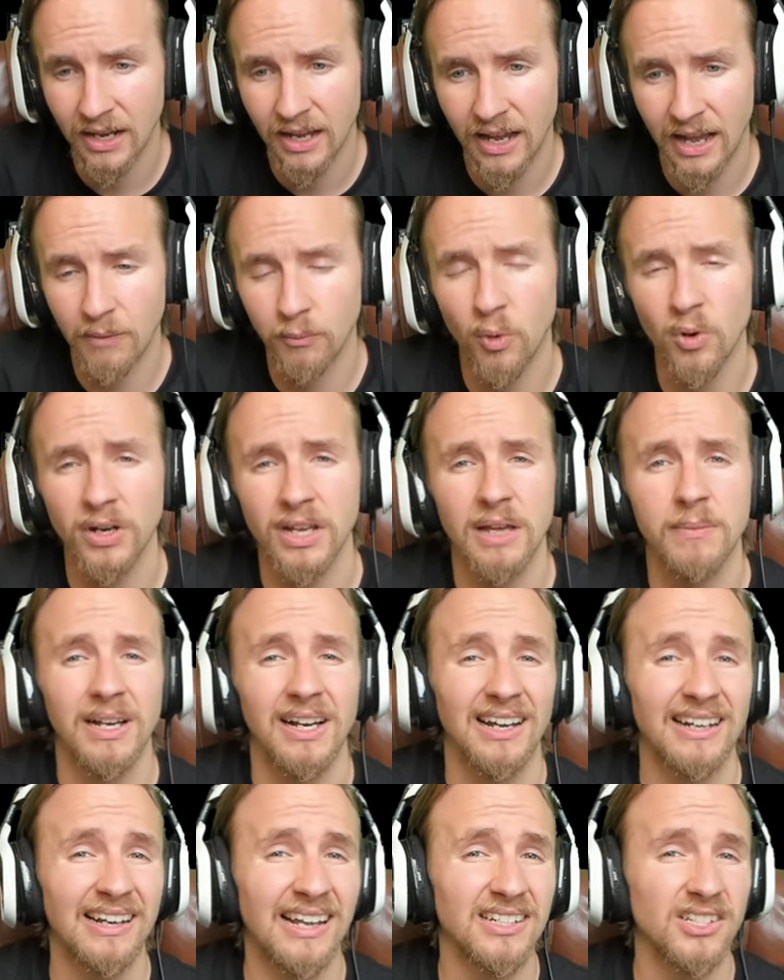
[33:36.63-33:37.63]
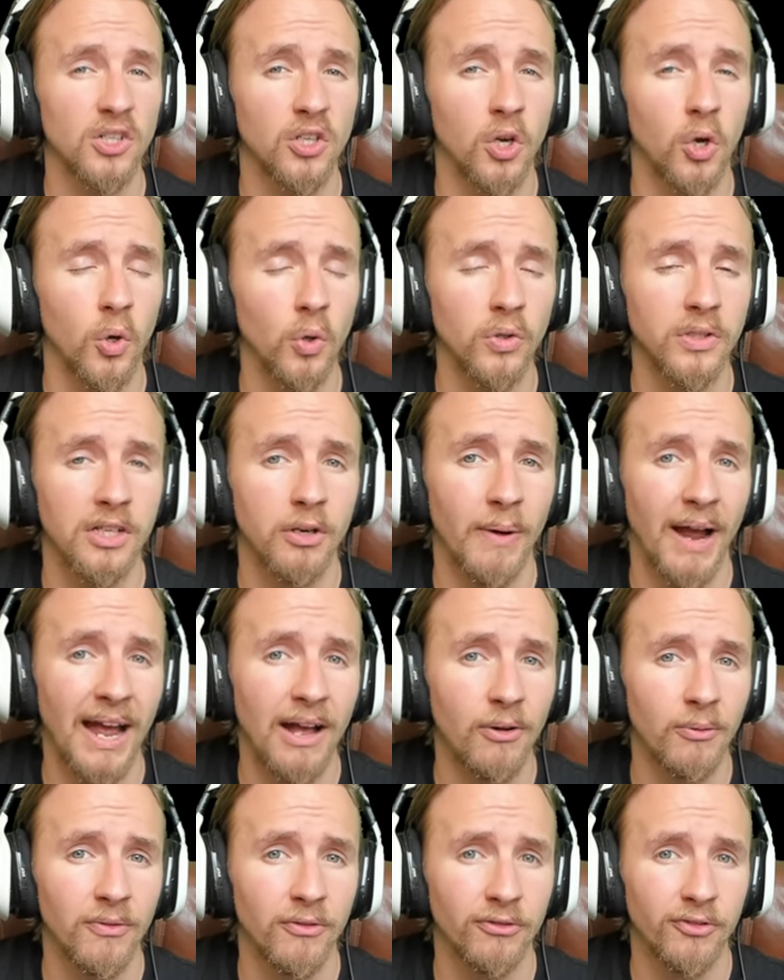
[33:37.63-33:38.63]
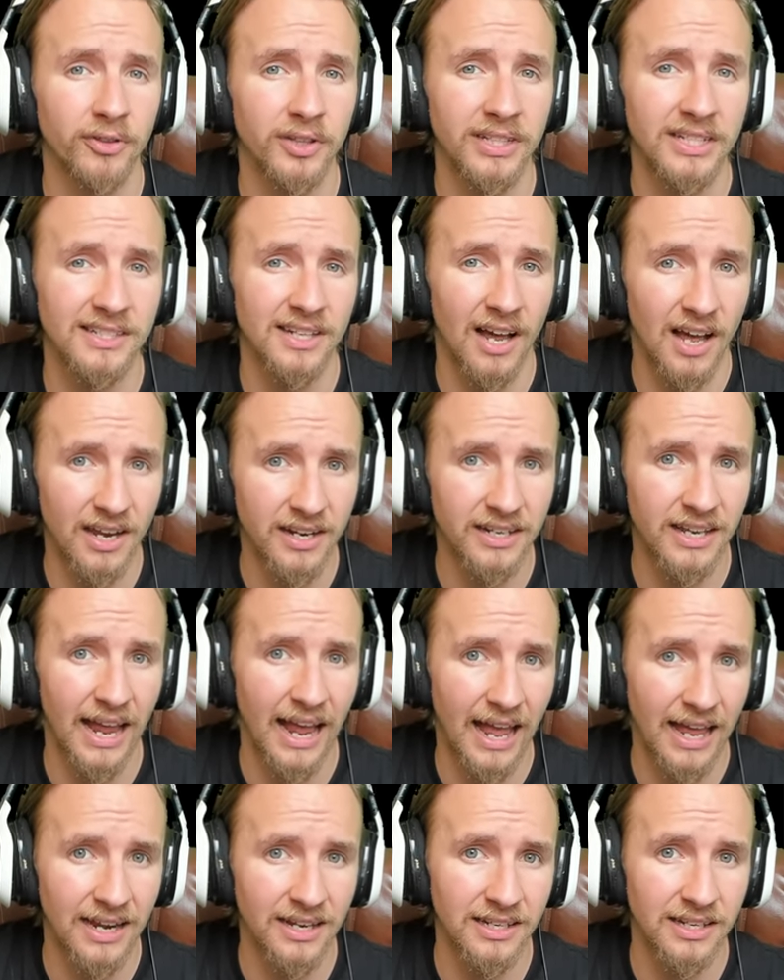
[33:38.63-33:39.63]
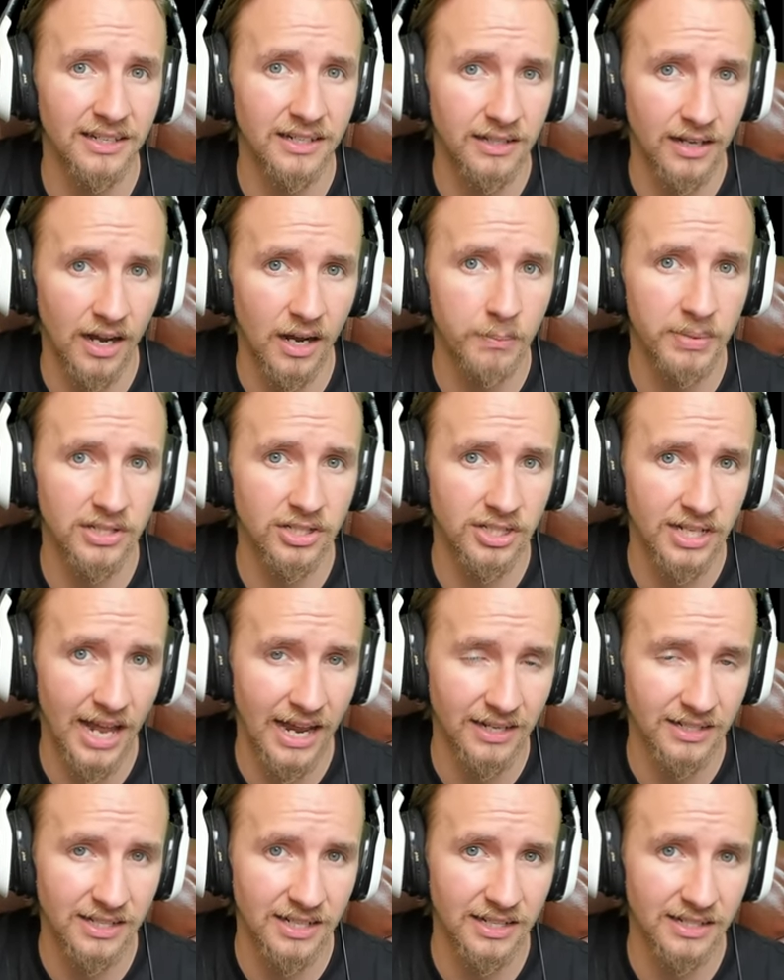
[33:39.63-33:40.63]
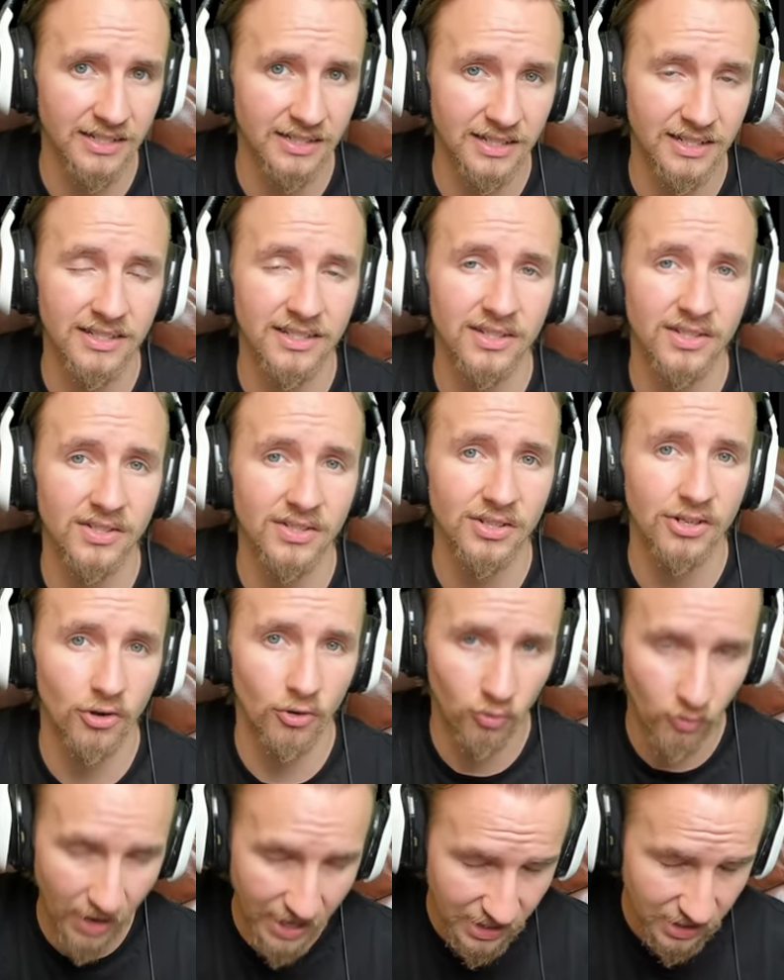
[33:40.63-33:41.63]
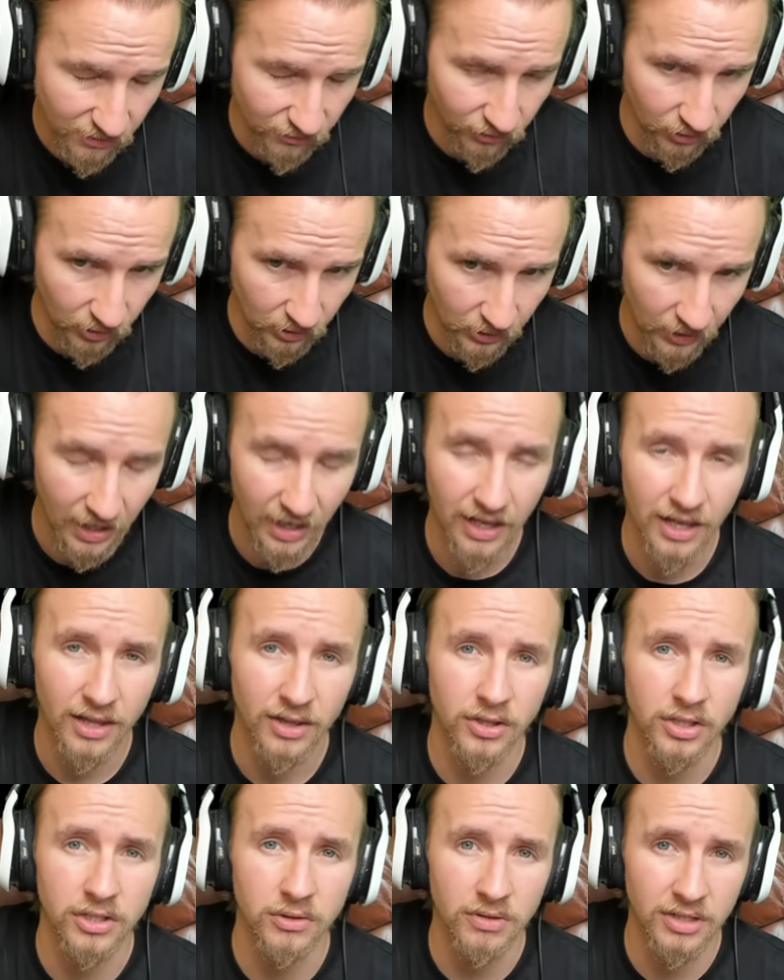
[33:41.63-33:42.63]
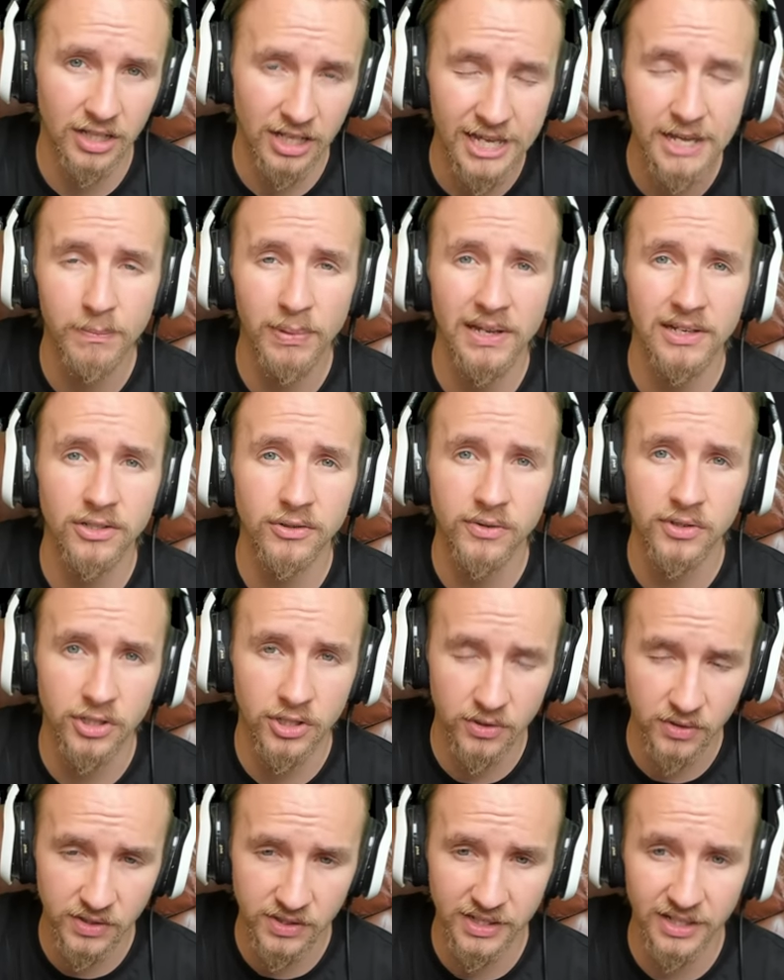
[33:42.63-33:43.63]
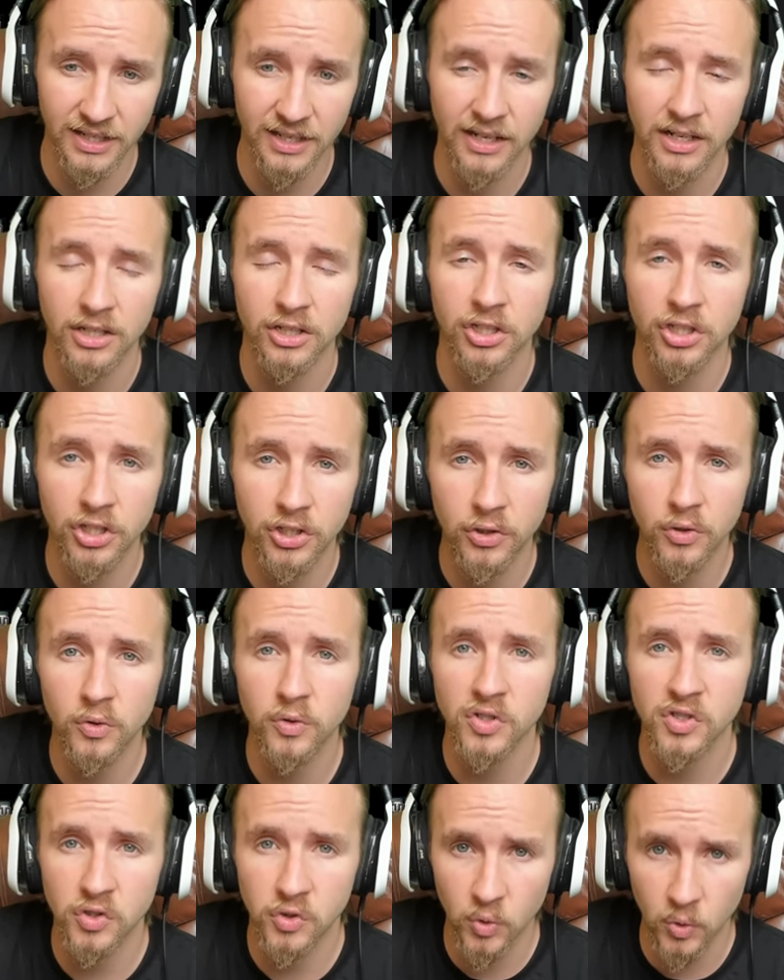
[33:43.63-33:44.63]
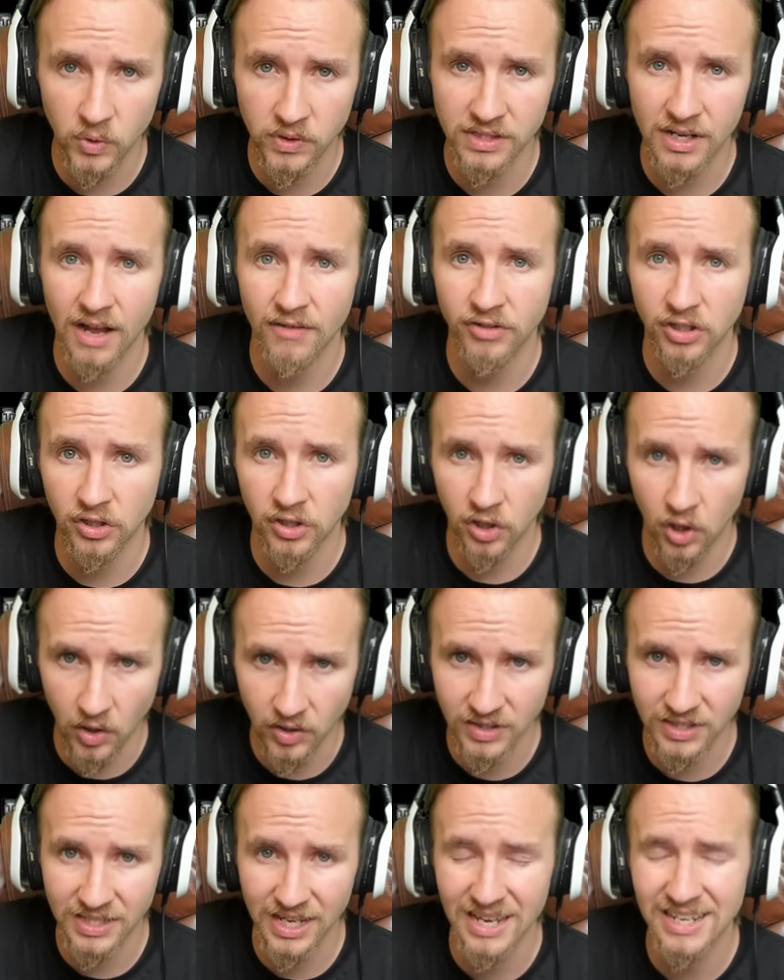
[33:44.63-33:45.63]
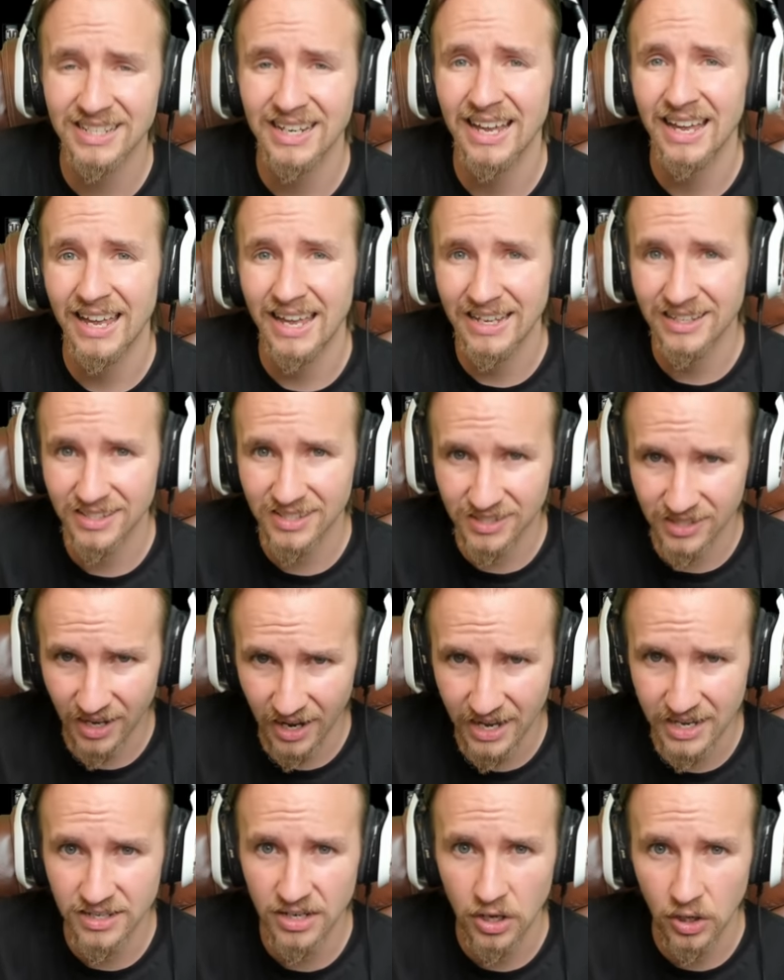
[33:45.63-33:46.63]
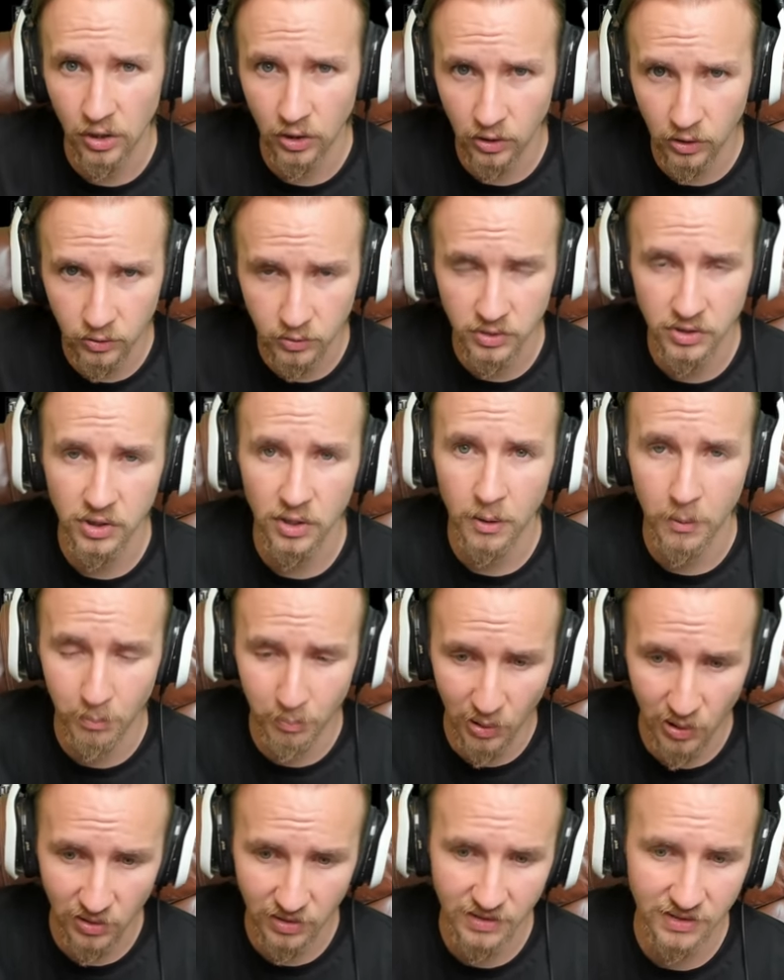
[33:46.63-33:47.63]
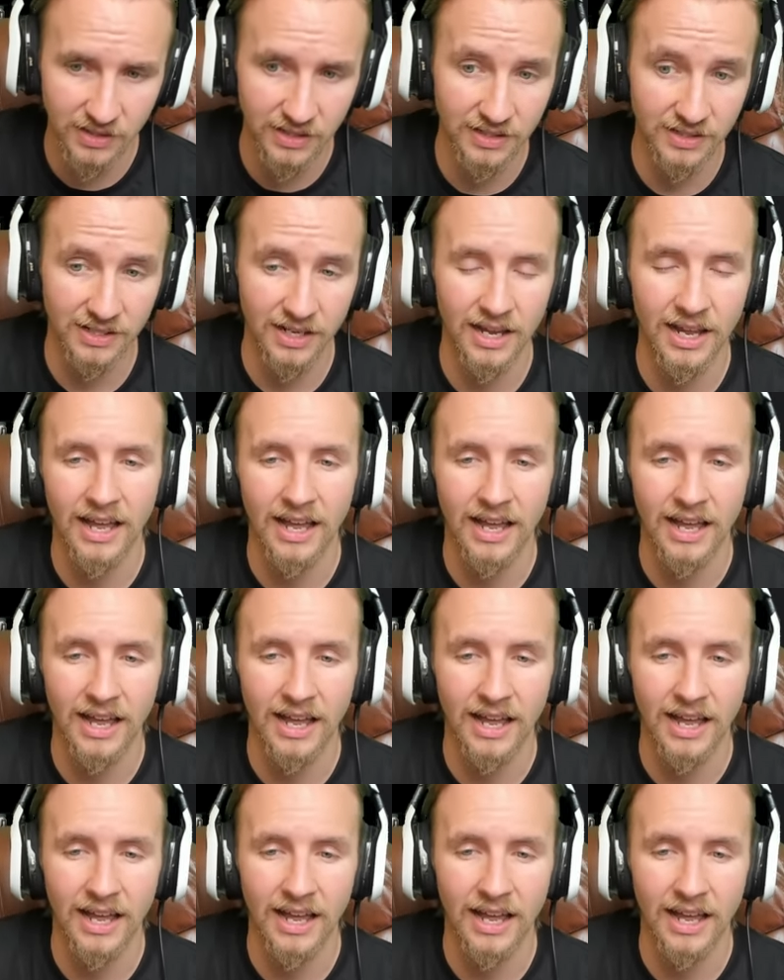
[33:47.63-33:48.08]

And Wargaming, I'd like to call you out for these underhanded garbage tactics. It's disgraceful that you keep introducing new sought after content inside loot boxes.